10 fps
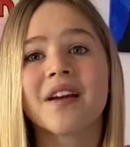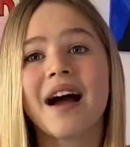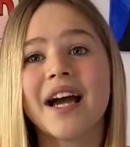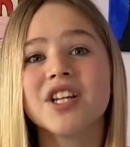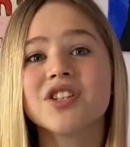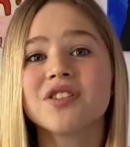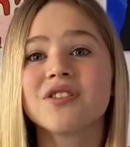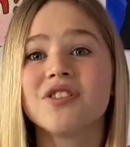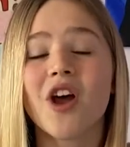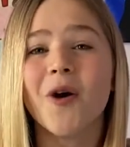I
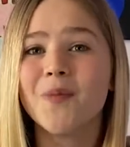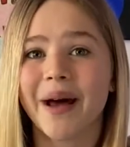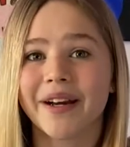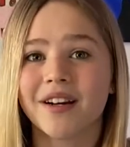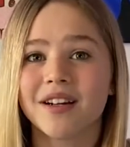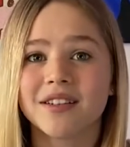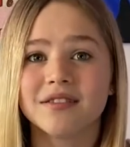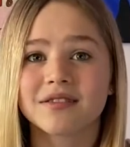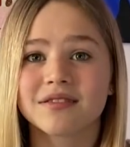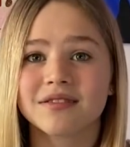just know better.
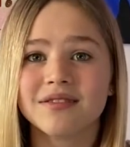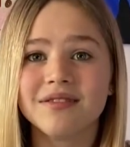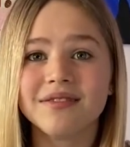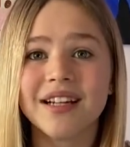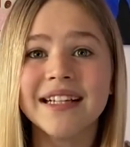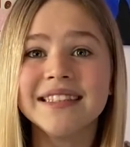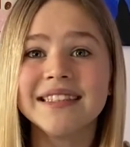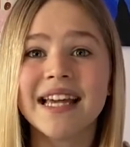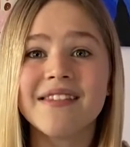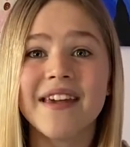I'd
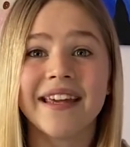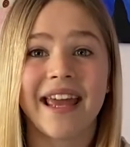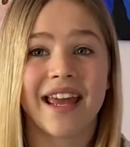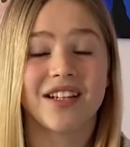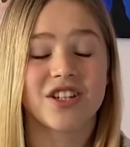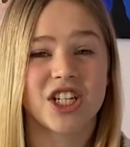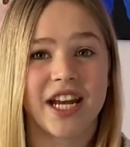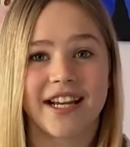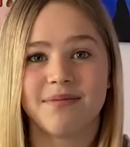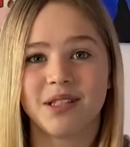say they can't
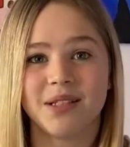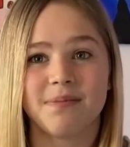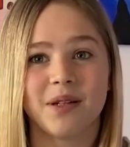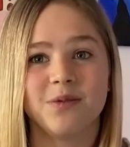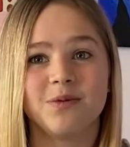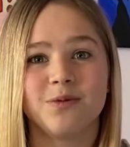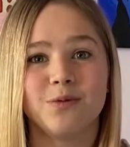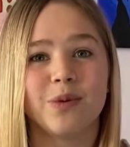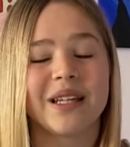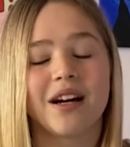shake me, but
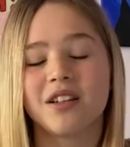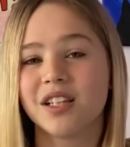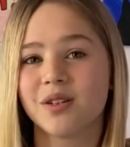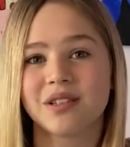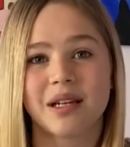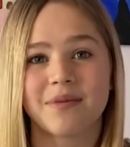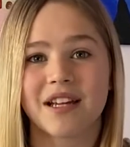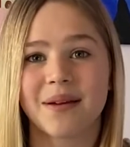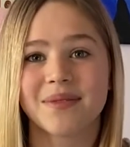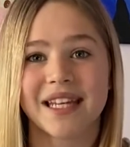we all know
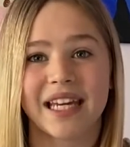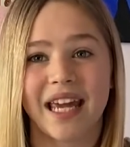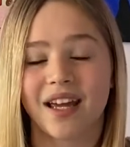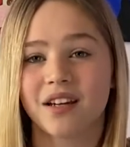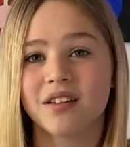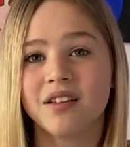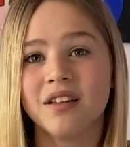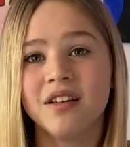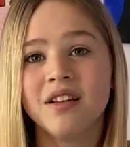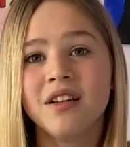sometimes they can.
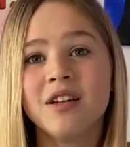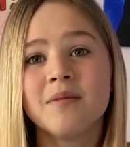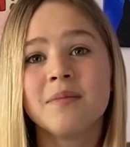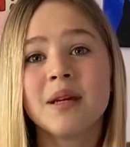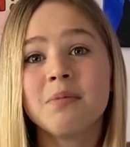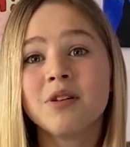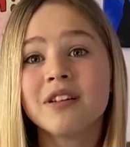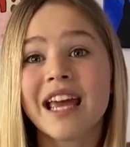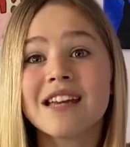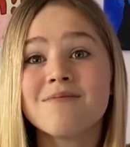People
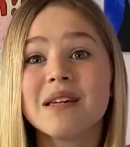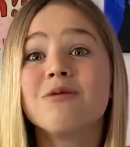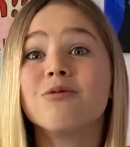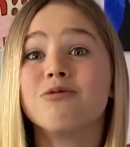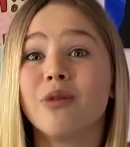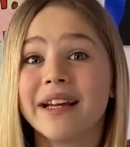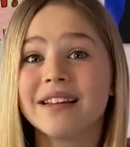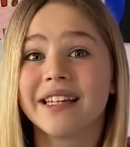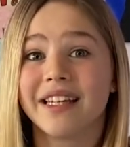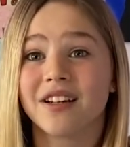can be
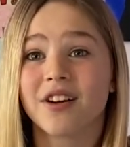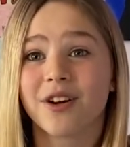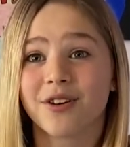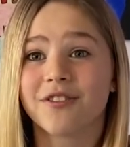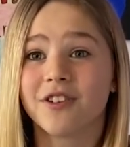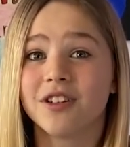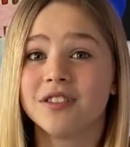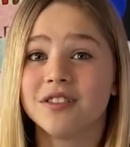really hurtful.